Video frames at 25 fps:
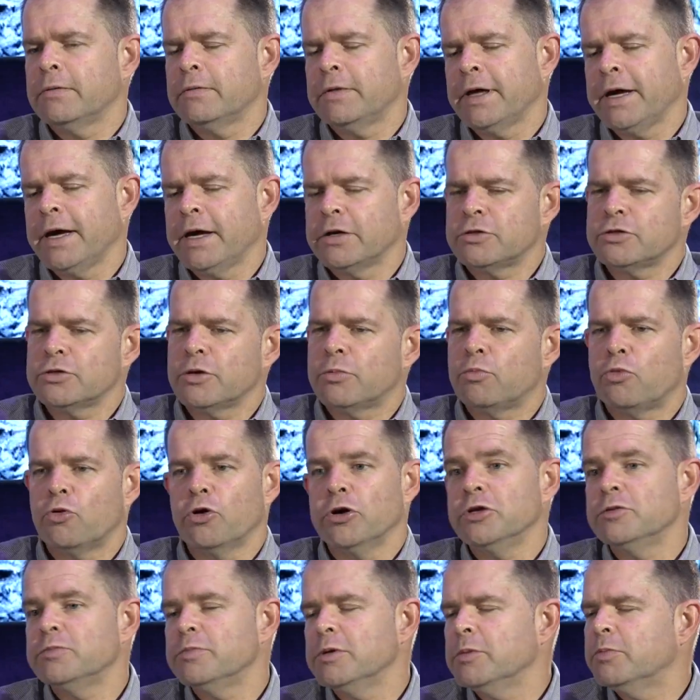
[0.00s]
they had to
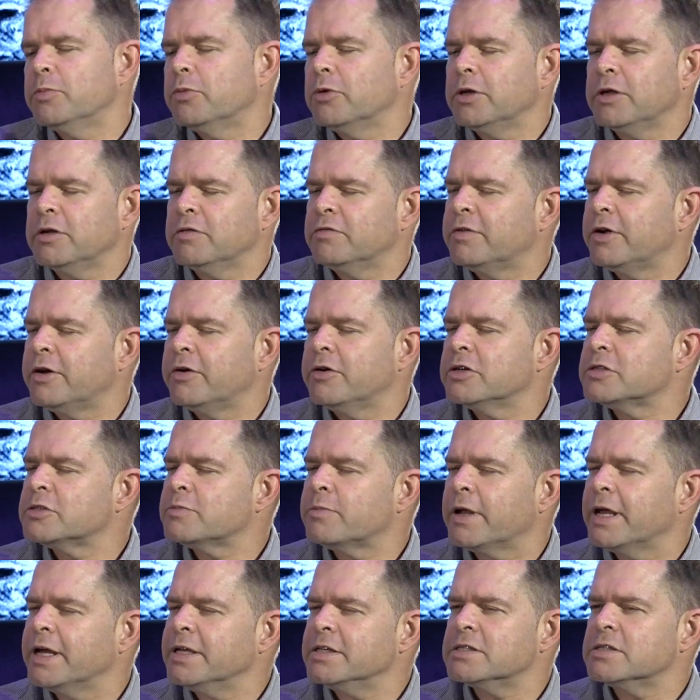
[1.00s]
appoint people in various
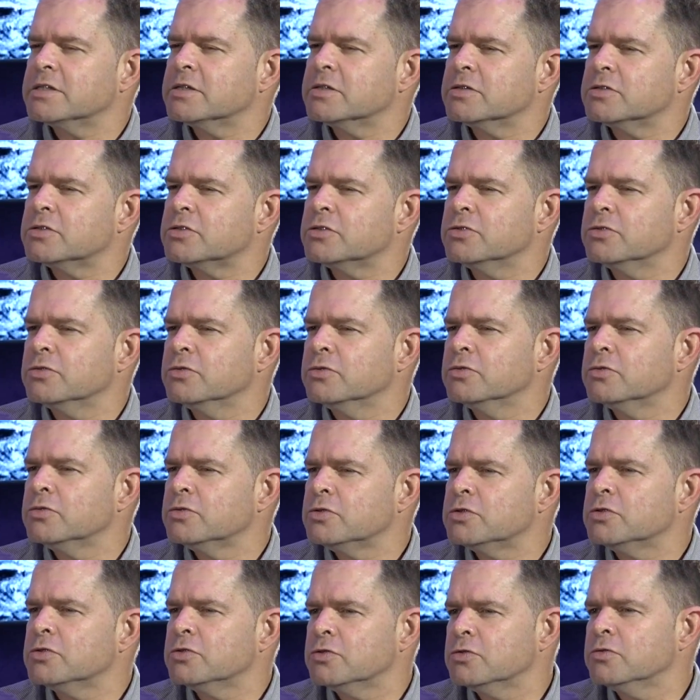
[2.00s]
places to
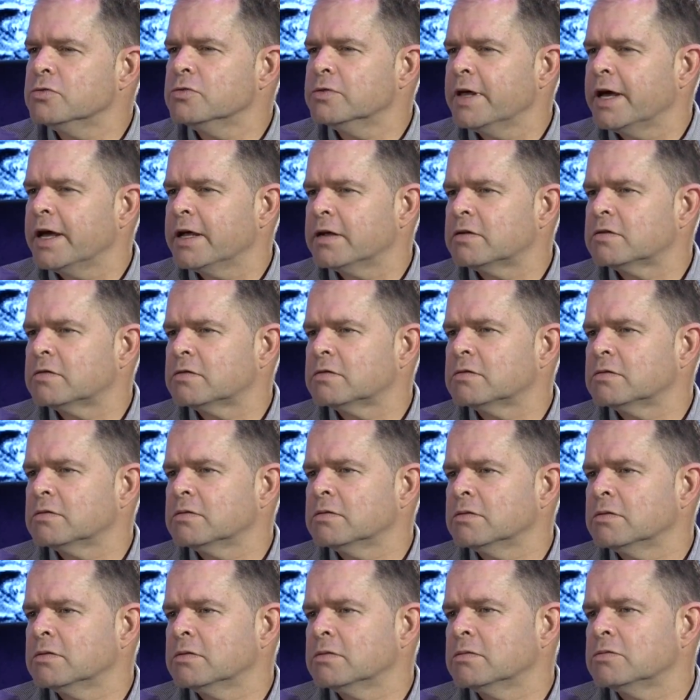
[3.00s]
do that,
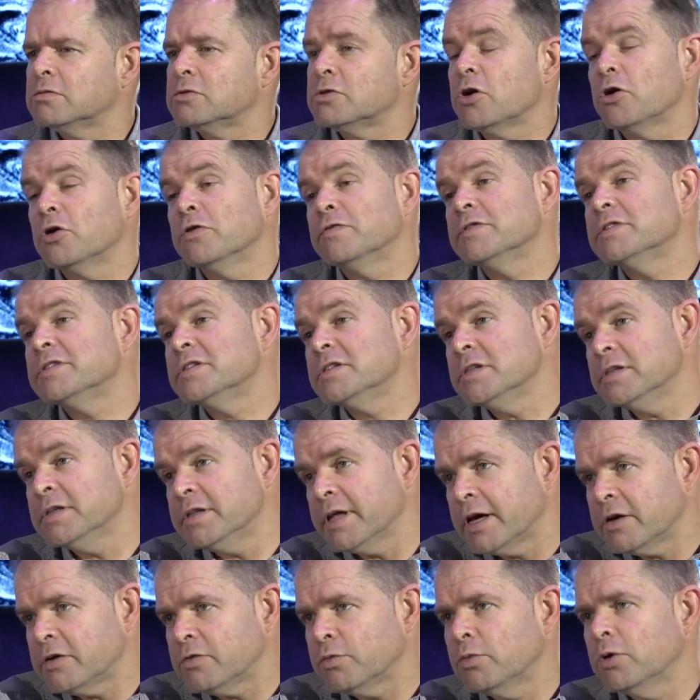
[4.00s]
to oversee
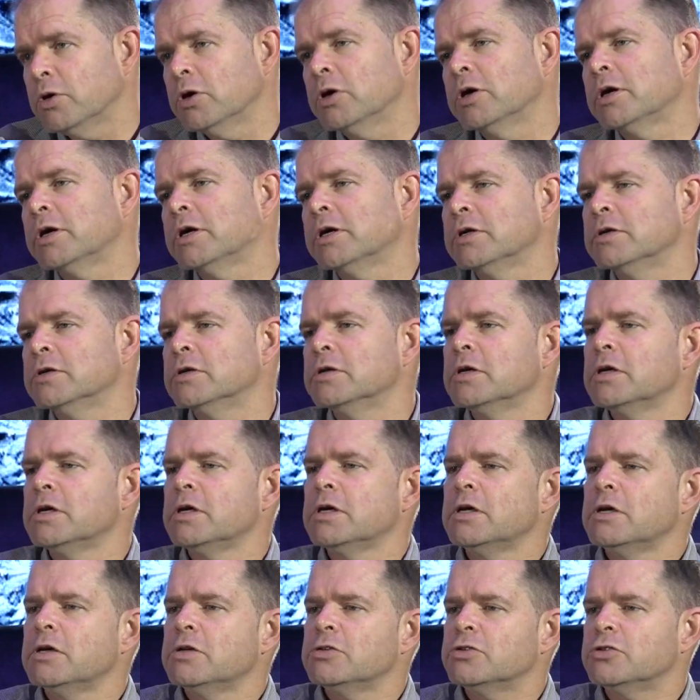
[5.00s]
that work and
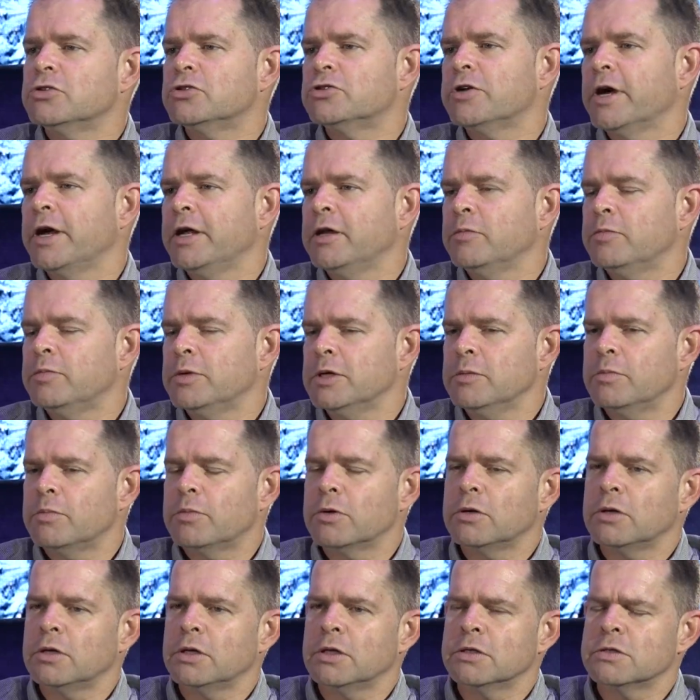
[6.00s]
to train
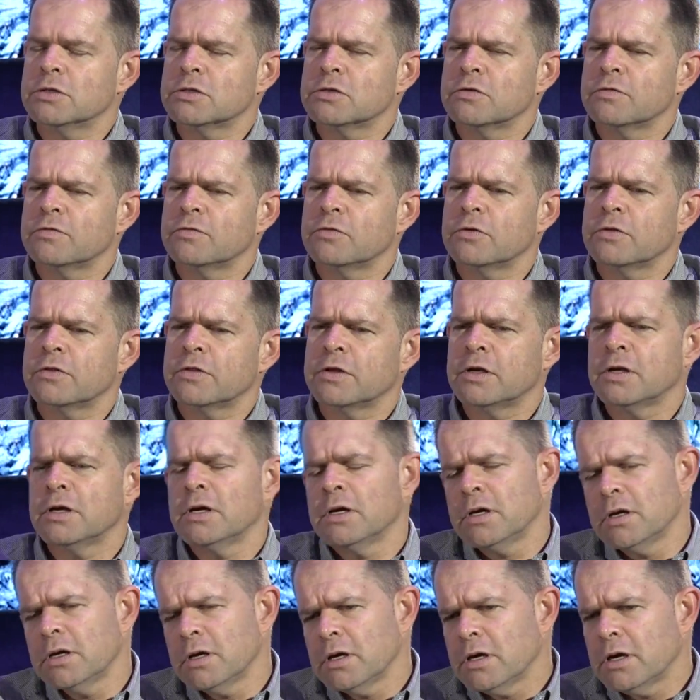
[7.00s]
people and so forth. And
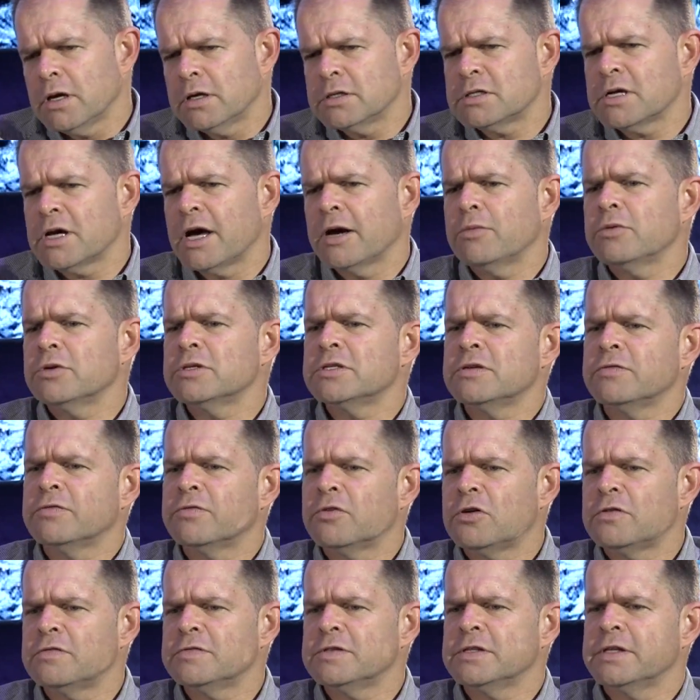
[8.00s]
so I was
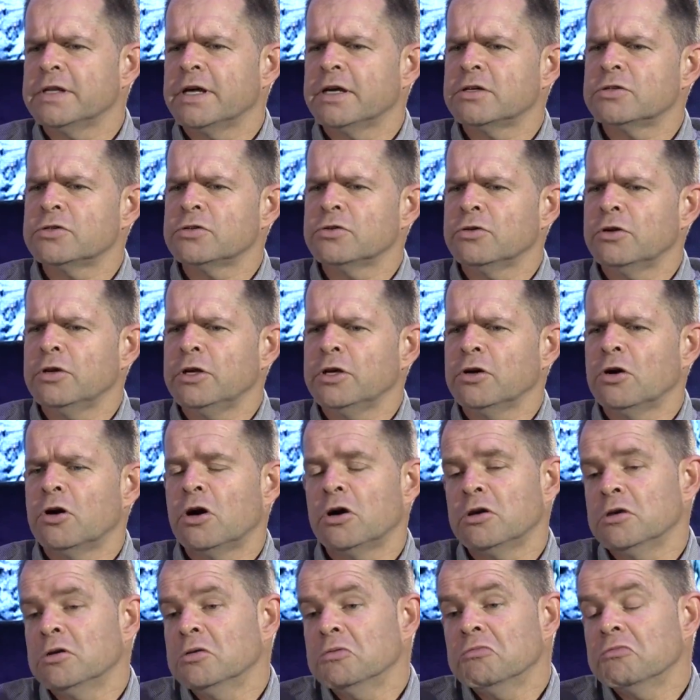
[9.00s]
involved in that early
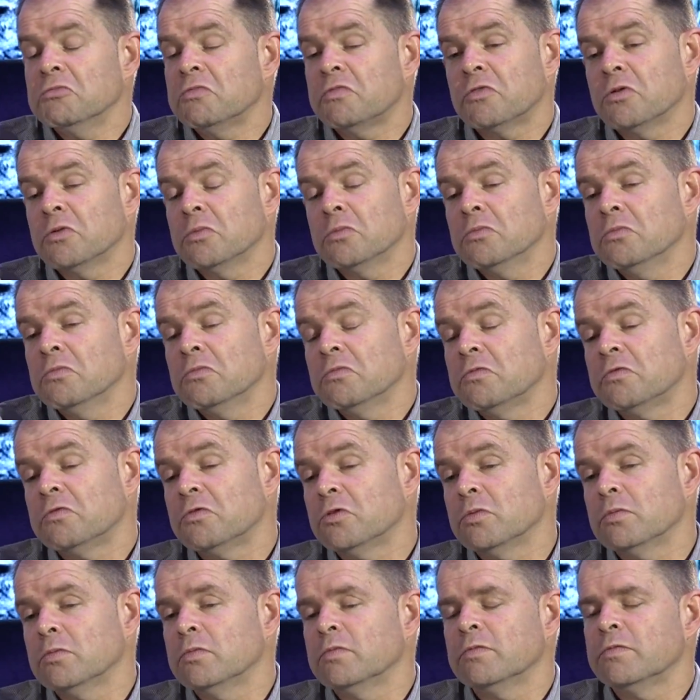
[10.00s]
on
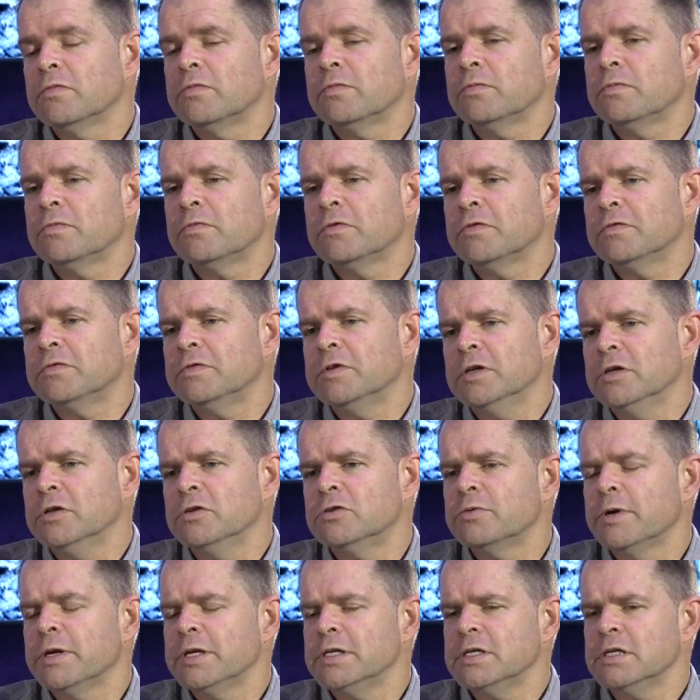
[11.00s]
from 15,
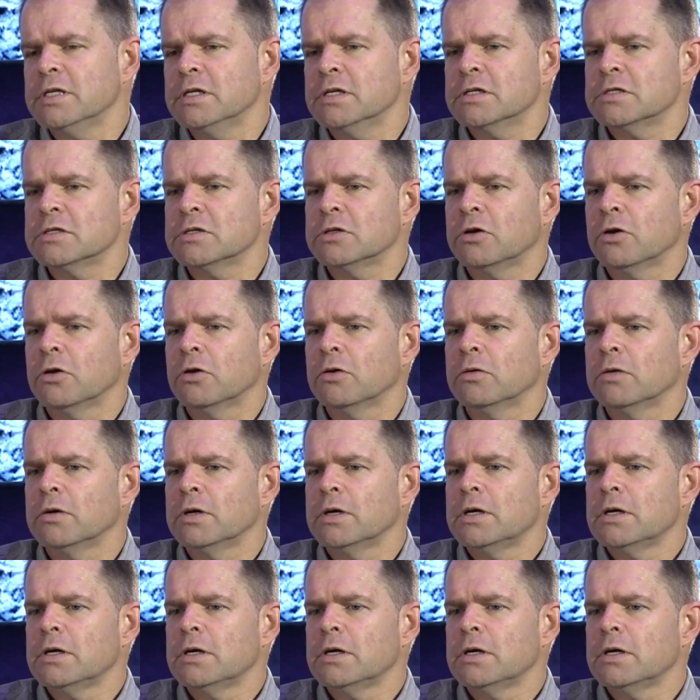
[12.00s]
20 years ago.